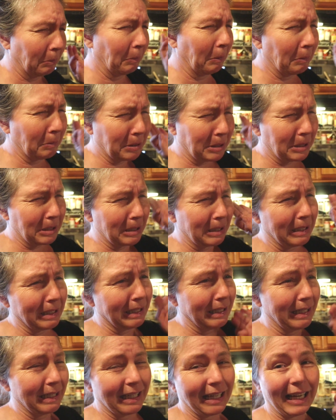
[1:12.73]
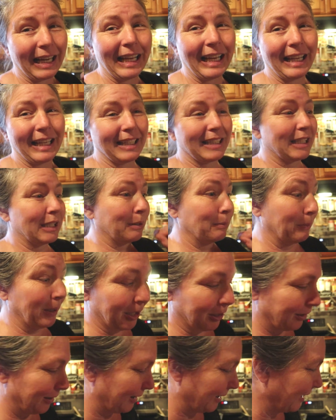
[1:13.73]
roaster. It's
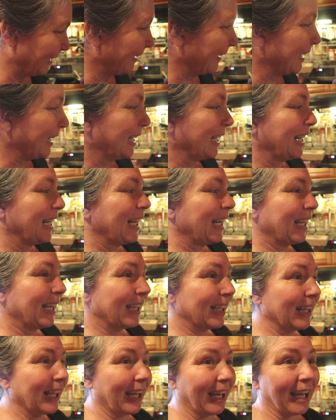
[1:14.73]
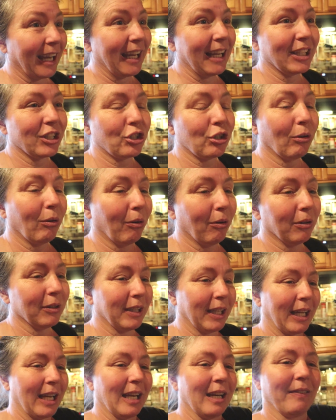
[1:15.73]
smeared. It's so old
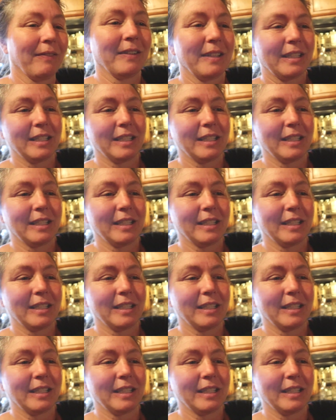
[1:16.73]
I can't even